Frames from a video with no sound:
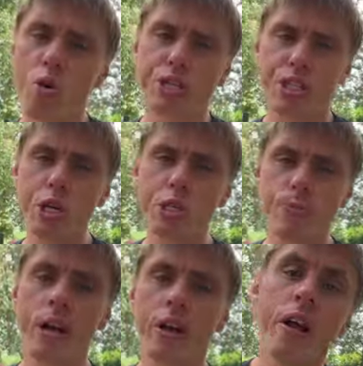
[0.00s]
oh, excuse
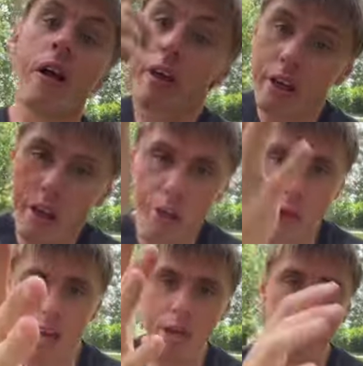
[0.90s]
me.
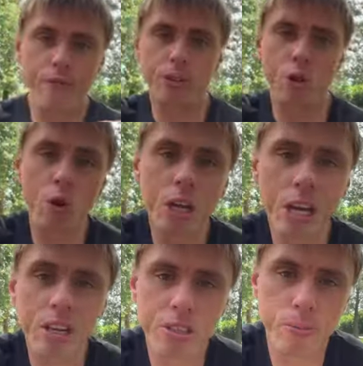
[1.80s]
Thank you for tuning
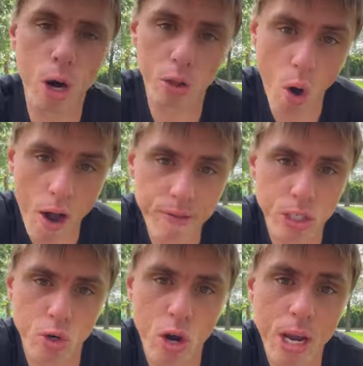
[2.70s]
into my live
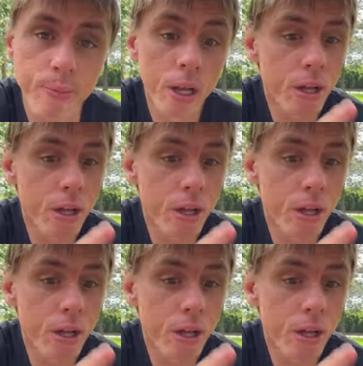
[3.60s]
stream,